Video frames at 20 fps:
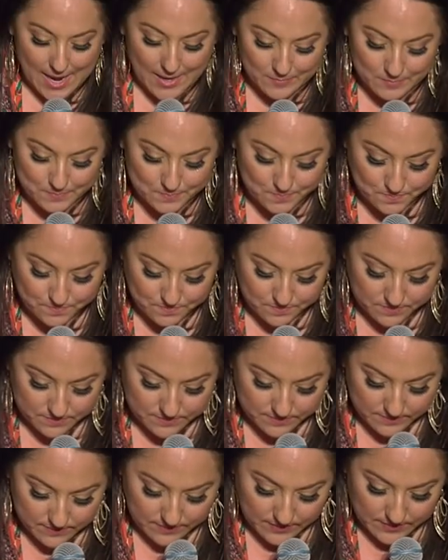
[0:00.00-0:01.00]
Um,
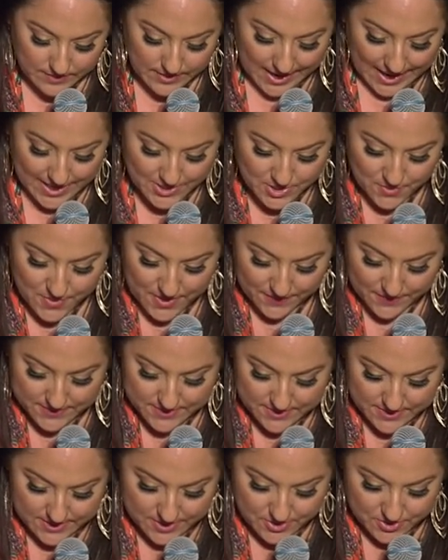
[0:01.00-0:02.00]
I do think
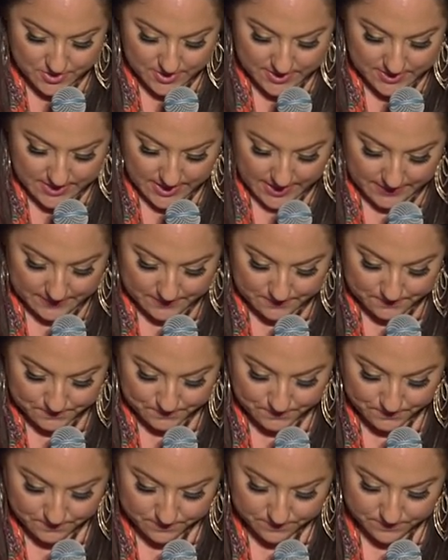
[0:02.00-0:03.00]
this is interesting.
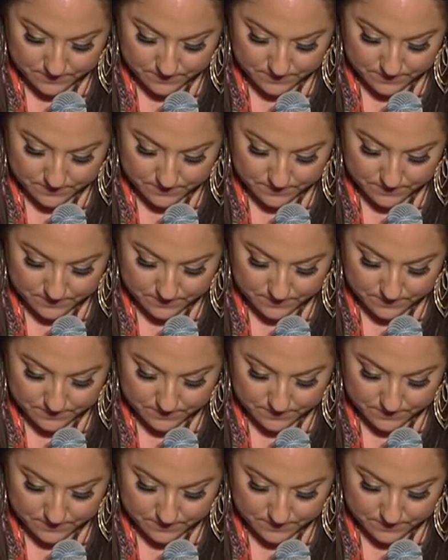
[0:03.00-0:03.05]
